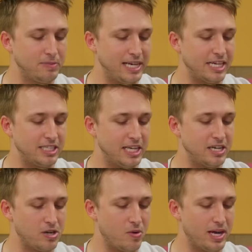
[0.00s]
began to get
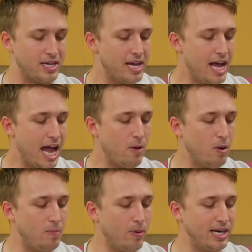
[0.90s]
annoyed. At
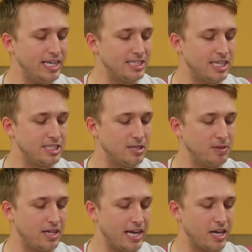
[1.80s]
one point, he said
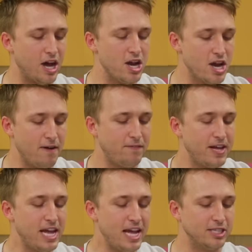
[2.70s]
something like, "Enough
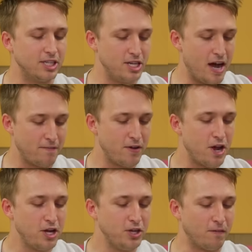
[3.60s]
is enough.
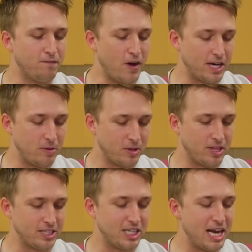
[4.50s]
You're f***ing with
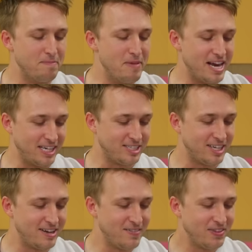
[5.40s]
us. Admit it."
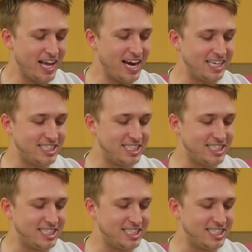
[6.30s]
And I